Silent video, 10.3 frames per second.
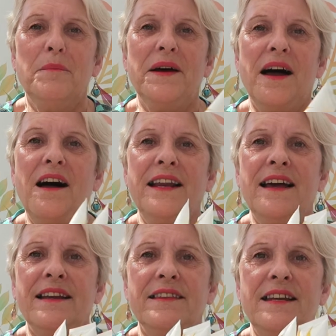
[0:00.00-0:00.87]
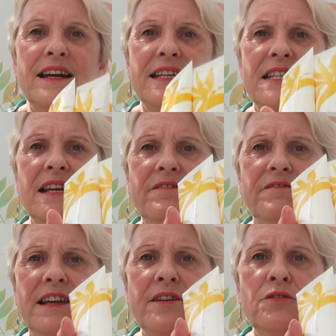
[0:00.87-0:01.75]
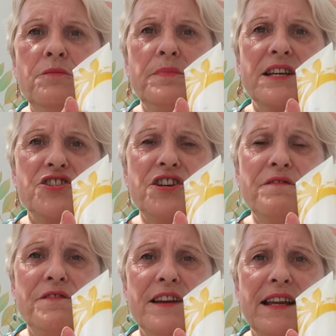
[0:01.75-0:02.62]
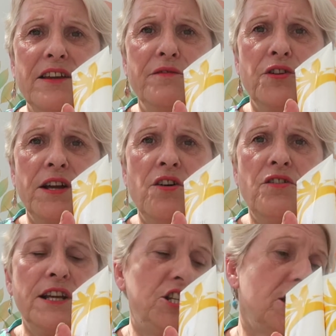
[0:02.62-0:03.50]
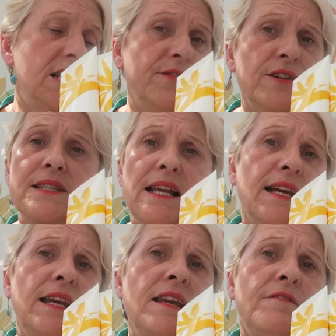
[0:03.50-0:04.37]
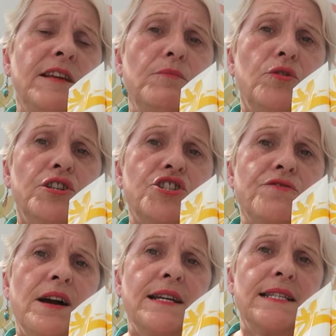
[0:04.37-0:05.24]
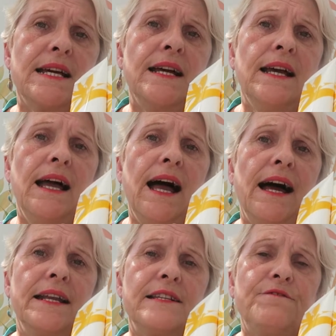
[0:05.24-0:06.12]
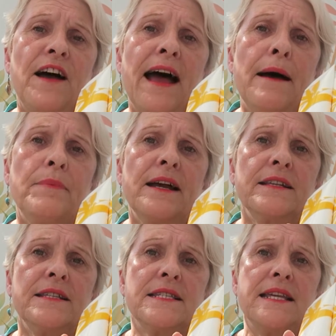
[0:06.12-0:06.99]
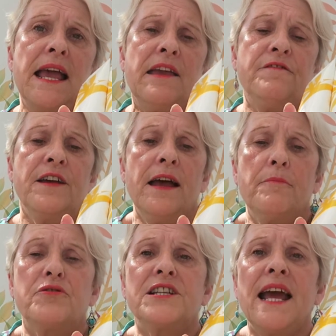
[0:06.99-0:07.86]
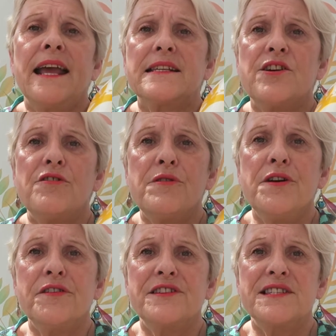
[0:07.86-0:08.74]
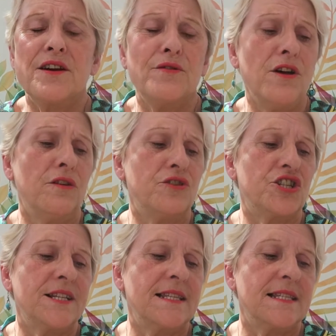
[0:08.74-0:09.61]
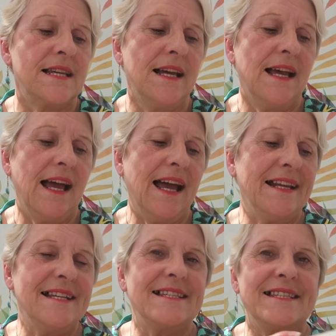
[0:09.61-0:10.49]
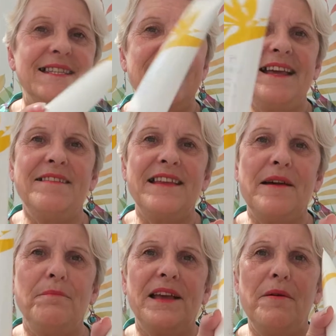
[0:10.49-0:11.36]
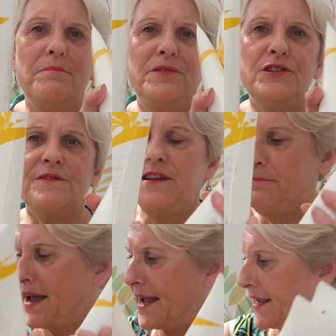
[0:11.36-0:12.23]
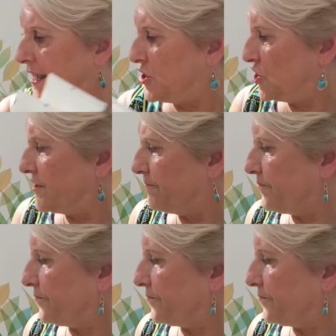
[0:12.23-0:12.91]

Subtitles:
but I like the lighter feel because you don't feel like you've got it on. It just feels like a lovely moisturizer, and it's fab and safe, protects our earth and so oceans, and they come beautifully packaged,